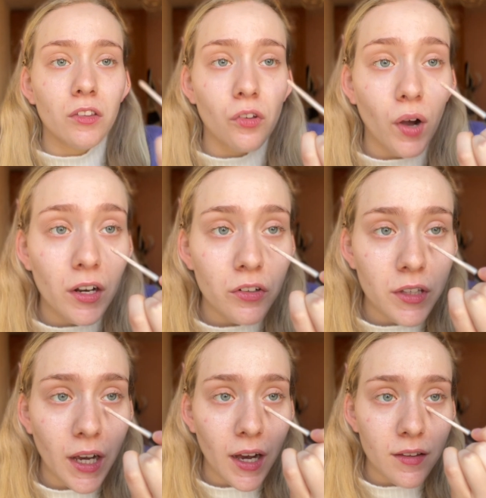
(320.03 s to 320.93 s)
So under
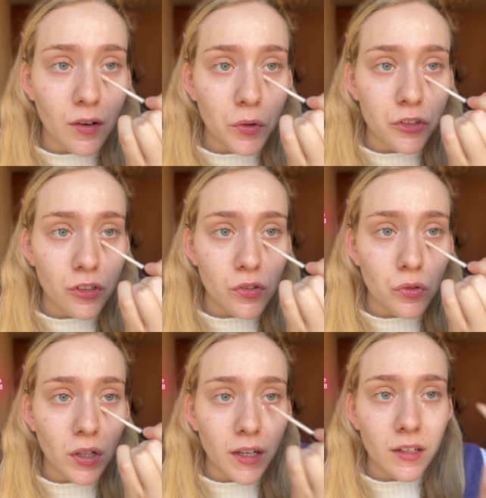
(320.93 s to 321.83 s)
the eyes, I would just do
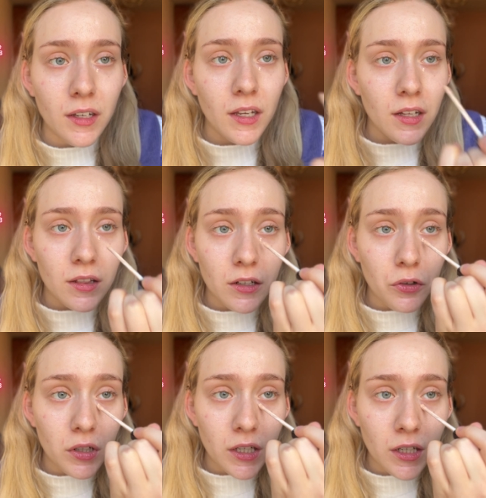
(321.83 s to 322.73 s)
like
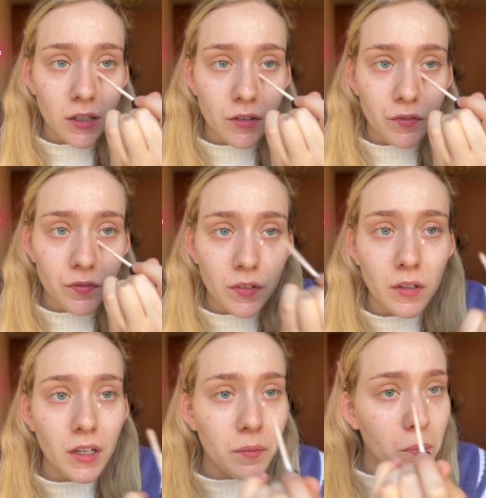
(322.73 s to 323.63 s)
literally
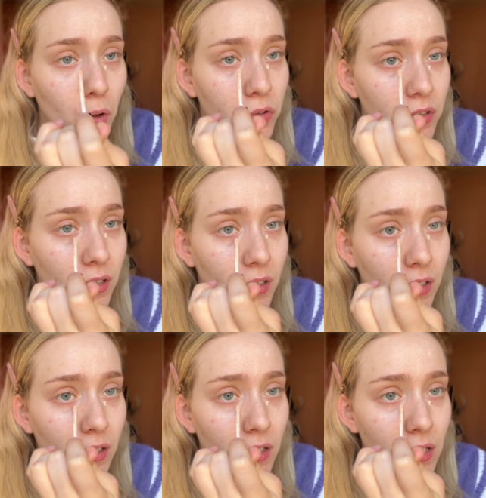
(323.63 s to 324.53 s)
the most
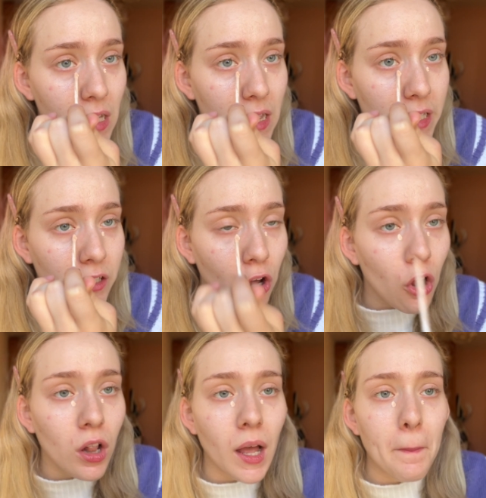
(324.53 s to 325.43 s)

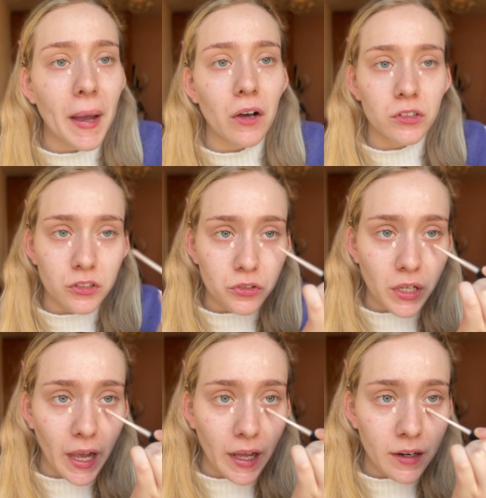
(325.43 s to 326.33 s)
little amount you
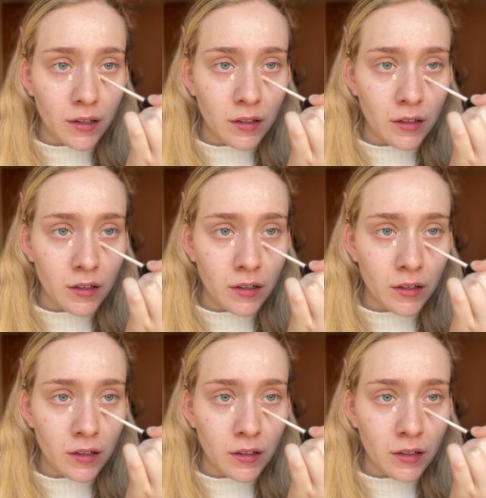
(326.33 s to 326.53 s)
can.